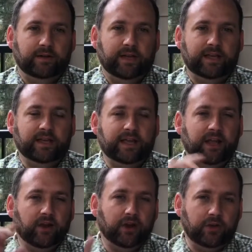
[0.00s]
He can
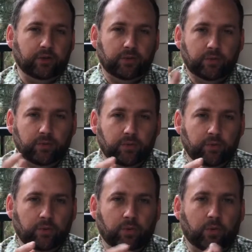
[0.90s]
carry you
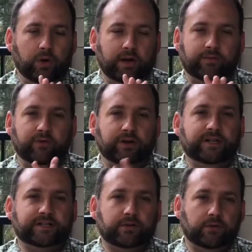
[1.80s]
through whatever it
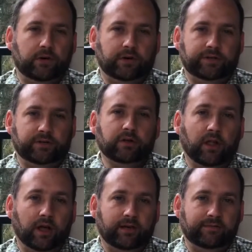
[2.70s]
is going on in your
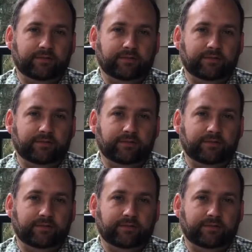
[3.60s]
life.